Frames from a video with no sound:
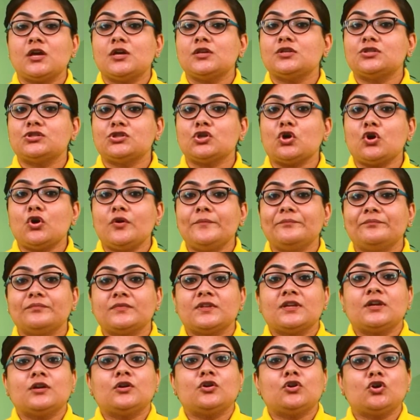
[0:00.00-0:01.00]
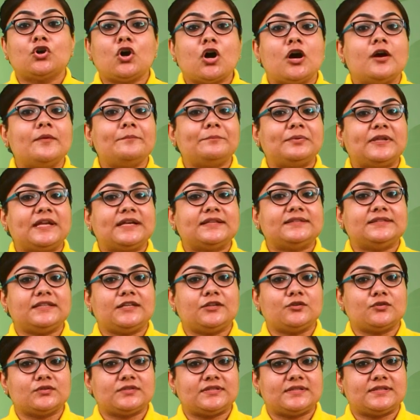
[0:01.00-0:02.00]
So, Complex
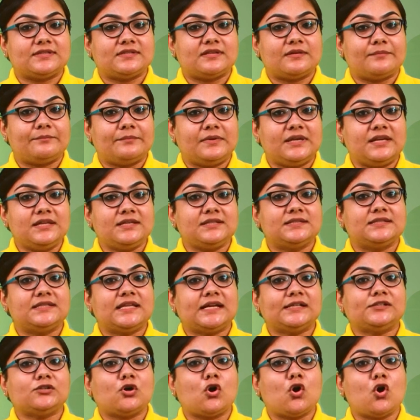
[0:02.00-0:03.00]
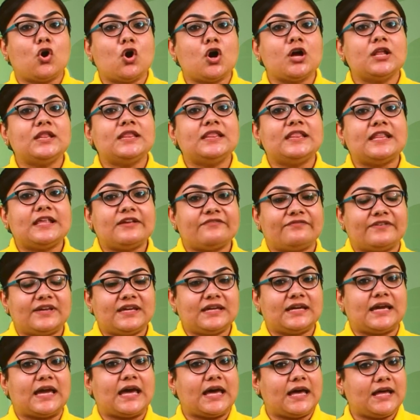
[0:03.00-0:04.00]
ecosystem means that all
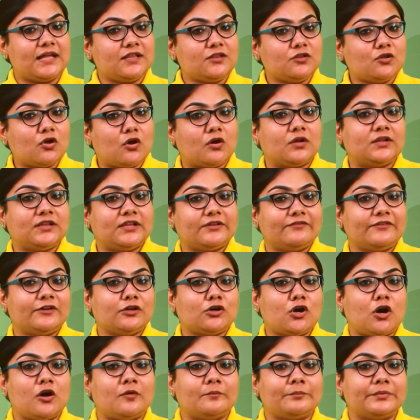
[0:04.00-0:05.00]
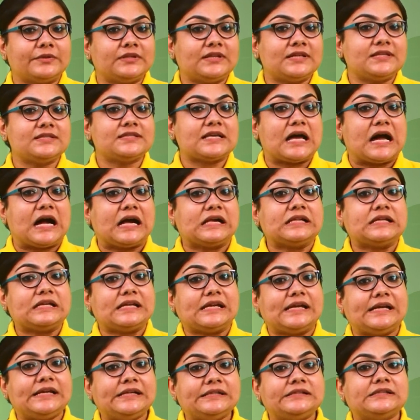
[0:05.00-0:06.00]
living and non-living components are
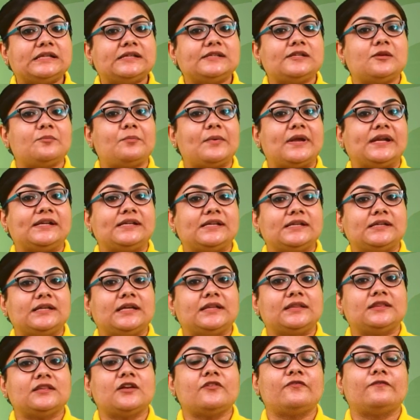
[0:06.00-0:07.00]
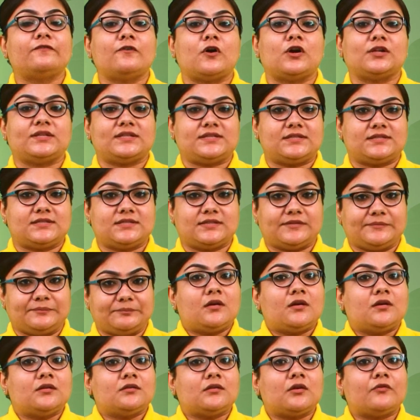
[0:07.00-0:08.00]
interdependent in the forest.
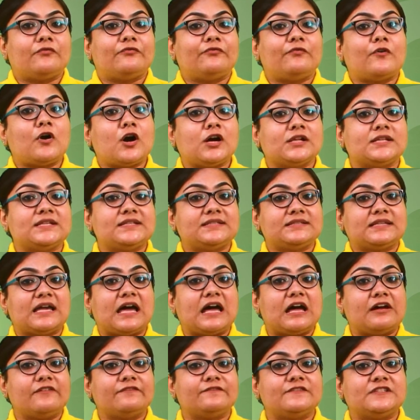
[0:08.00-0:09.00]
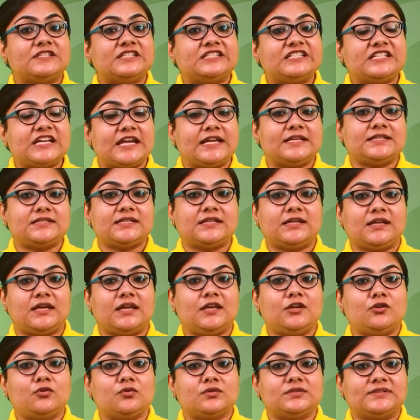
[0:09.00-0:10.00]
Now forests have changing
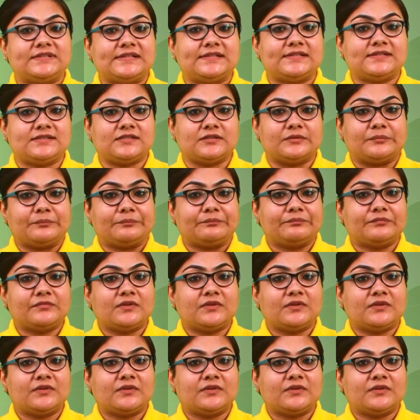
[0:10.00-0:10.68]
ecosystem.